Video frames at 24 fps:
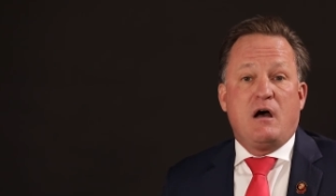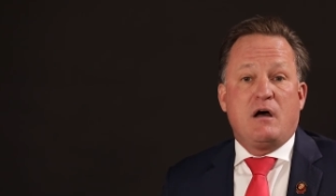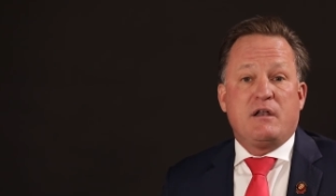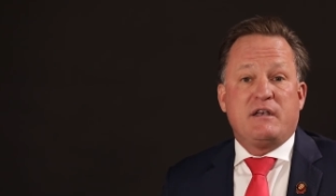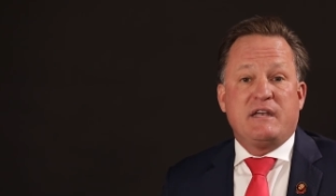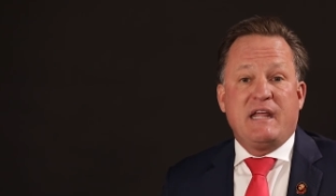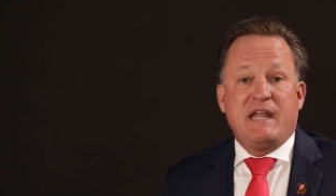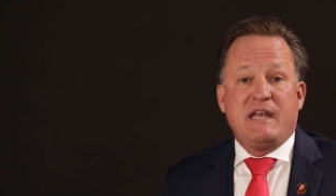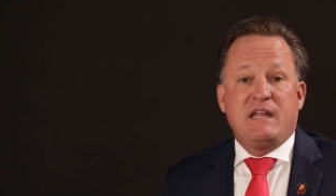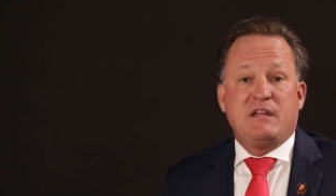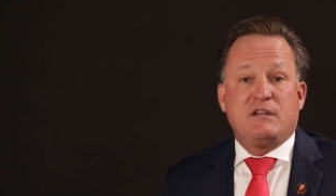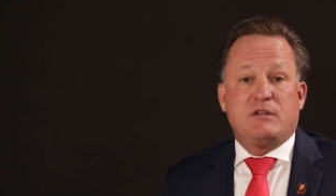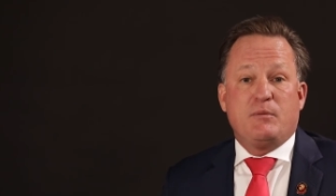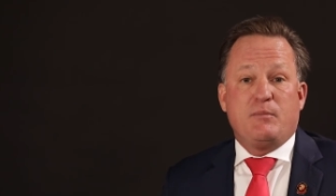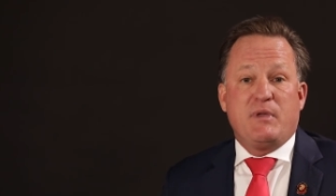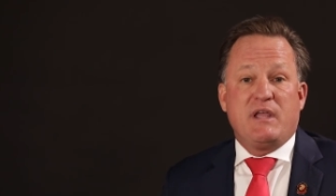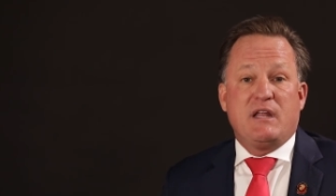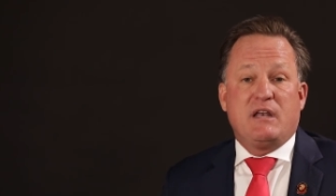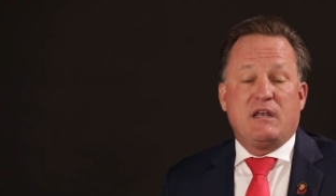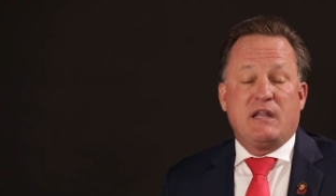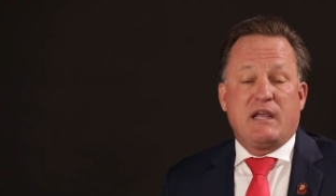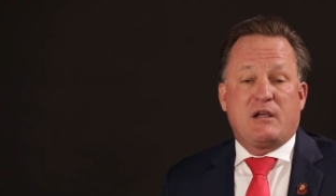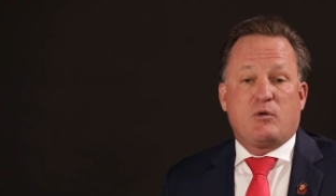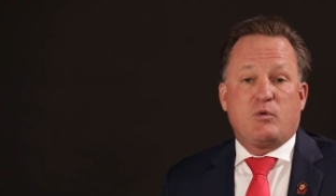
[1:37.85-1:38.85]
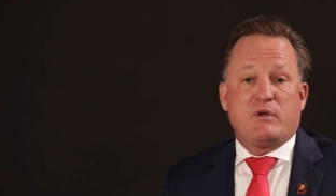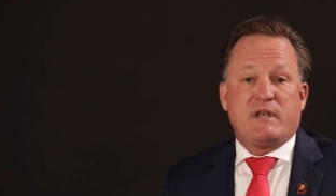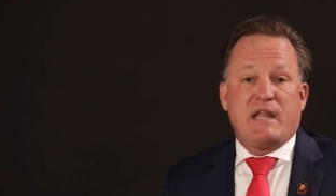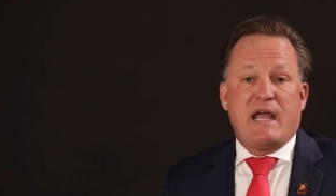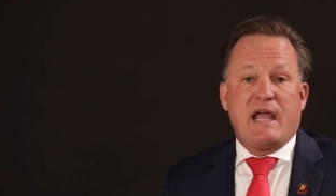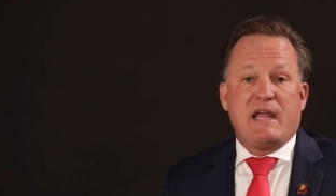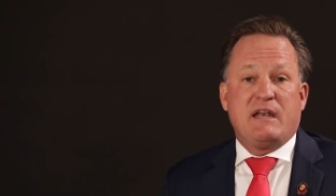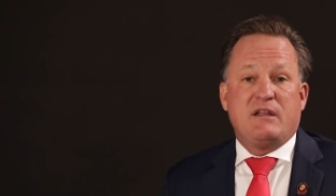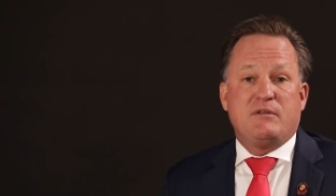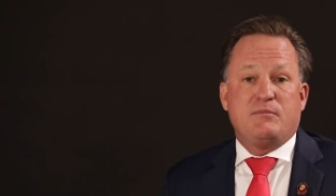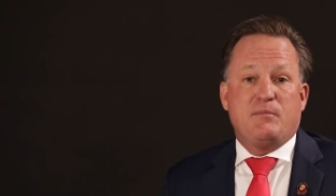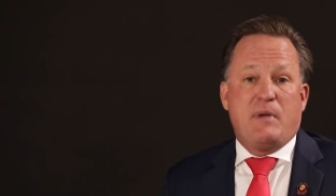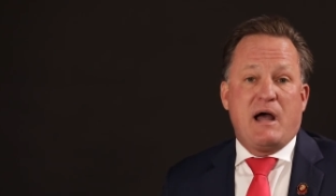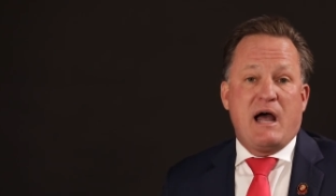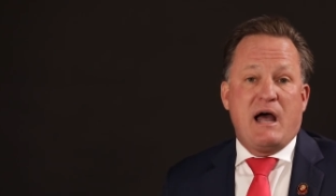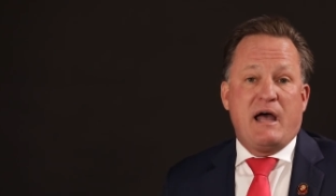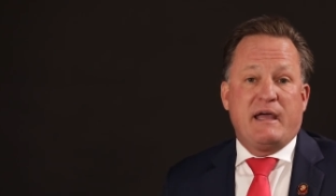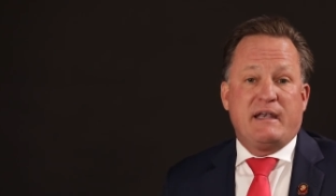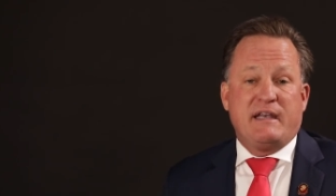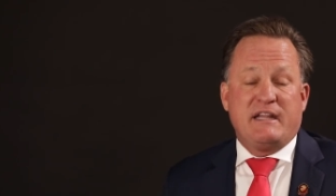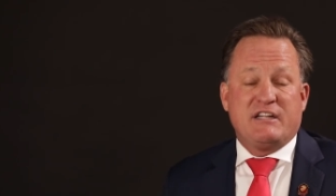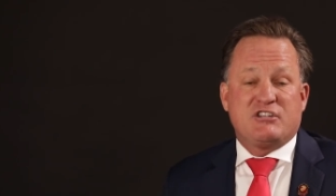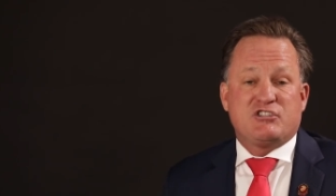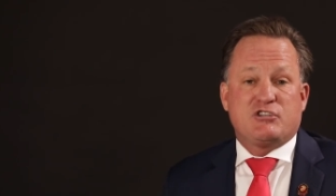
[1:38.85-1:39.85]
needing to be liquidated by
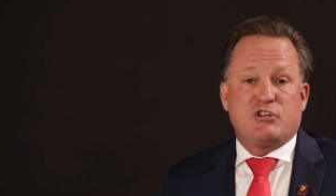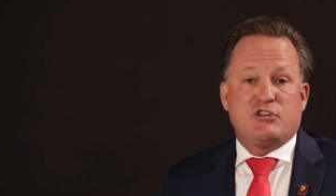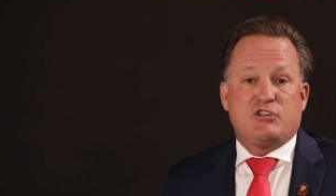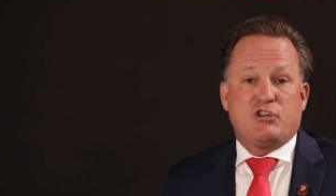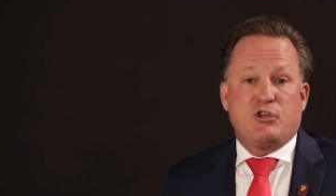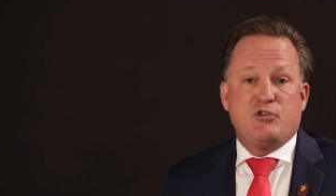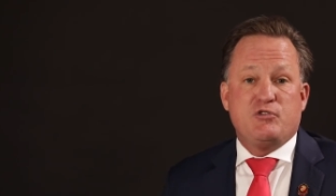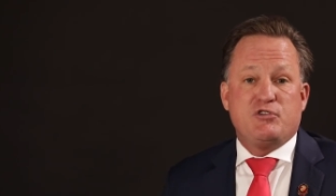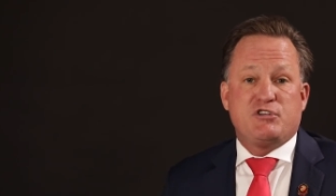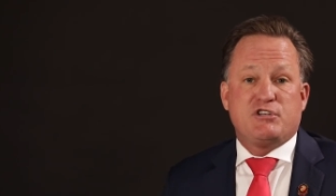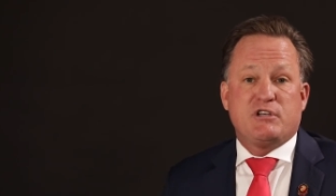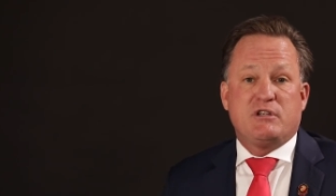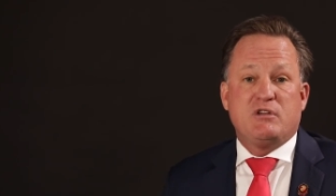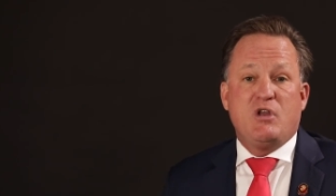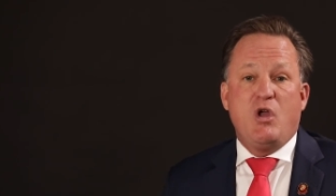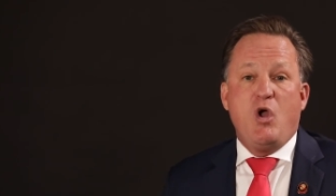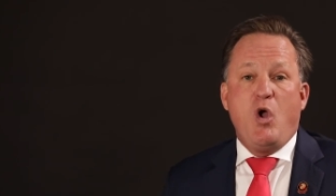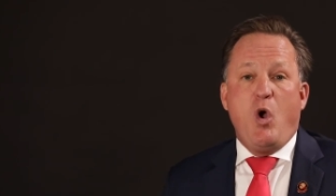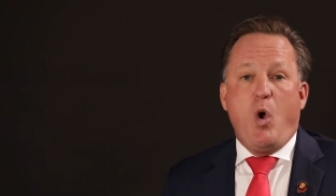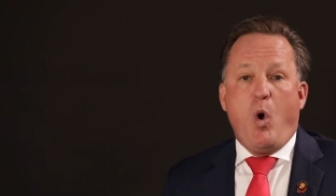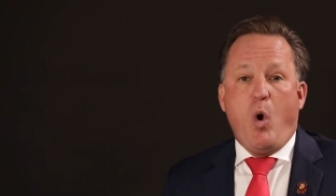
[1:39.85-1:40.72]
an institution,